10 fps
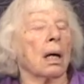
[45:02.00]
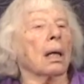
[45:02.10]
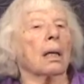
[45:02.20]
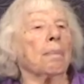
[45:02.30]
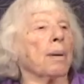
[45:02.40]

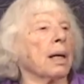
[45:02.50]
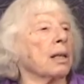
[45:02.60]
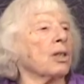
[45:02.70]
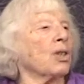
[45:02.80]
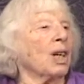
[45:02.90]

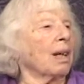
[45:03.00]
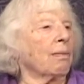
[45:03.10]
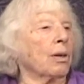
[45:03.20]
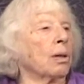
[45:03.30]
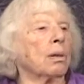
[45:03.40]
clippings to
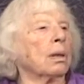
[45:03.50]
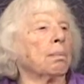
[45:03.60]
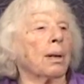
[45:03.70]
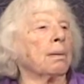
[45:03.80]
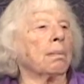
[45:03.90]
give you
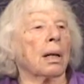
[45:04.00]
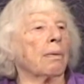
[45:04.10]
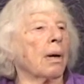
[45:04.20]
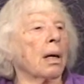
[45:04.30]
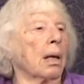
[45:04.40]
about my
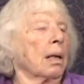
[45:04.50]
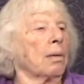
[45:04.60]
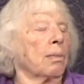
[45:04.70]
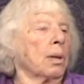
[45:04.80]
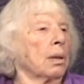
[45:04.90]
writing
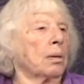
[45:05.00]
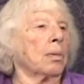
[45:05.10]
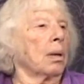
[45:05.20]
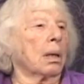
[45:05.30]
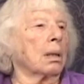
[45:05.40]
in World
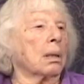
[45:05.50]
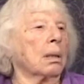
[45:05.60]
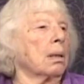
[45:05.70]
War